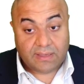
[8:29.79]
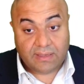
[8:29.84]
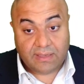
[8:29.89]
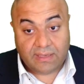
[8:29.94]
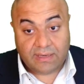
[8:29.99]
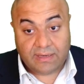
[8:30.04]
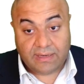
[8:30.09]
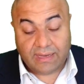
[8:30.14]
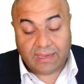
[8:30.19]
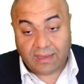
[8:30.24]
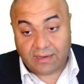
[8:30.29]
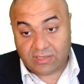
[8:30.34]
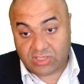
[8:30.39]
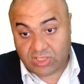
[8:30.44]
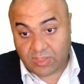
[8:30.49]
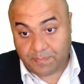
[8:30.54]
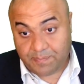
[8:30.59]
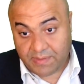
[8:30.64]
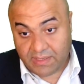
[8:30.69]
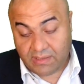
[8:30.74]
In
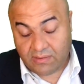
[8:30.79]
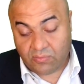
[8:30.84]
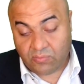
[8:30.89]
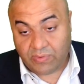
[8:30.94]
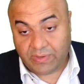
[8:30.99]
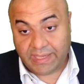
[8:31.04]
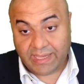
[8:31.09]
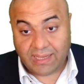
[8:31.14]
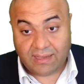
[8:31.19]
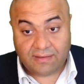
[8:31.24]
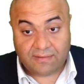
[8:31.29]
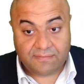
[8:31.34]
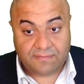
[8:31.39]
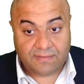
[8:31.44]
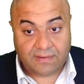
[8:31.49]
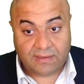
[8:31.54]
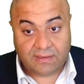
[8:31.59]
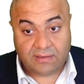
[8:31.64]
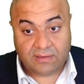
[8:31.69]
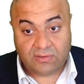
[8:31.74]
RGB, we
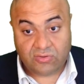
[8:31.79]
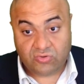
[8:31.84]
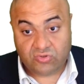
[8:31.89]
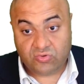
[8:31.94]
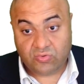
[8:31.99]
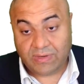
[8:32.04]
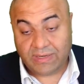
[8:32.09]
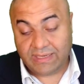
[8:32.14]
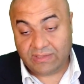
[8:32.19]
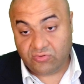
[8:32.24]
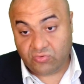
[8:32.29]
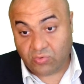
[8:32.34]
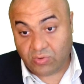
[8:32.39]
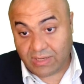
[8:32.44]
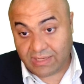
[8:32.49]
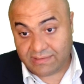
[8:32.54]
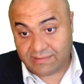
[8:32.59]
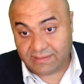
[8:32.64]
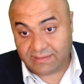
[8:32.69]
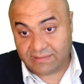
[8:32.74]
have usually
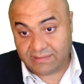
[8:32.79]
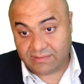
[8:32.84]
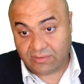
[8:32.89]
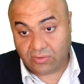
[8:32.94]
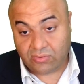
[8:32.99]
200,